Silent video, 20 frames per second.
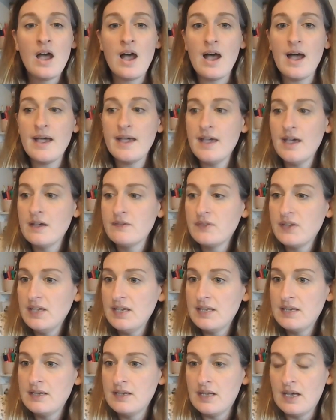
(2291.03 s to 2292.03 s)
I have
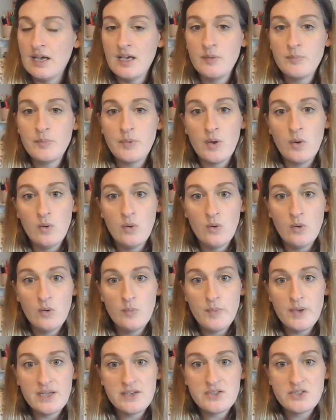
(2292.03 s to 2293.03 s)
kitted up a
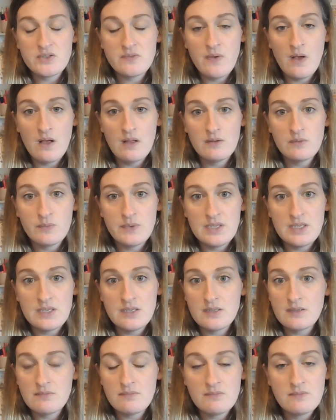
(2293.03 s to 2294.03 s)
whole bunch of
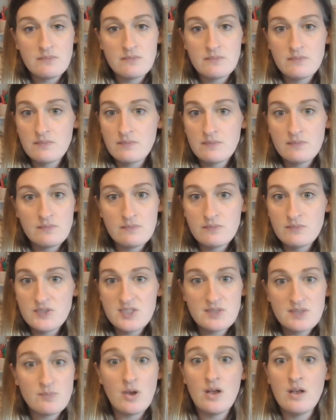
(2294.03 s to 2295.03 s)
Halloween
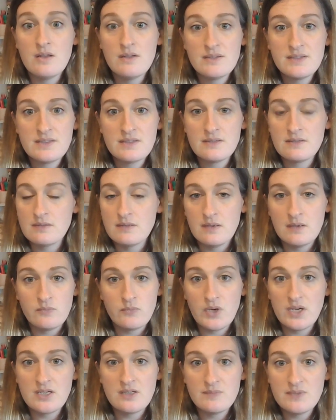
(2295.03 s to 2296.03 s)
smalls and
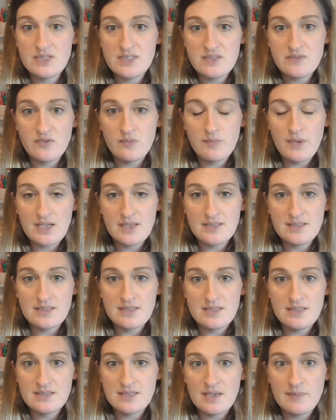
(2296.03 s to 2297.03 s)
randomness from
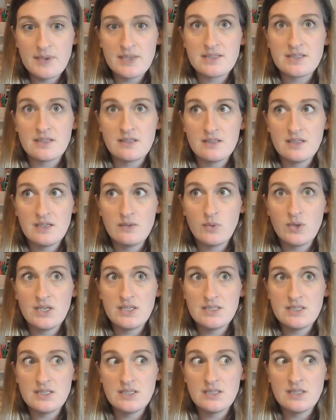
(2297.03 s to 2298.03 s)
magazines. What
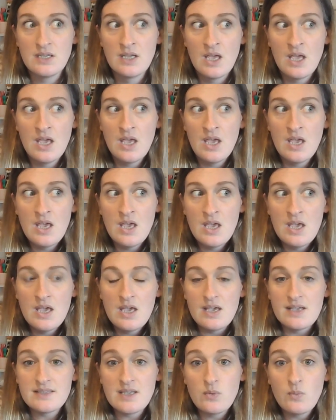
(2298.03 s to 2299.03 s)
I did
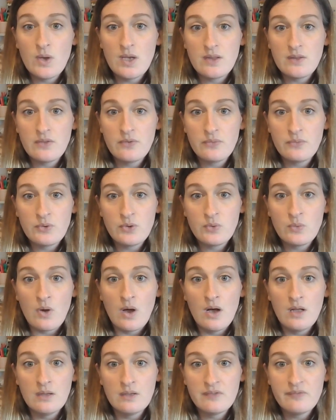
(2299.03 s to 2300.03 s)
is I went through
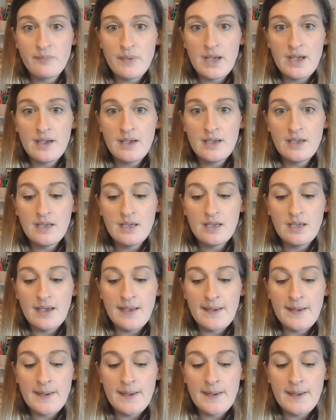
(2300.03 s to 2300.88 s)
all of my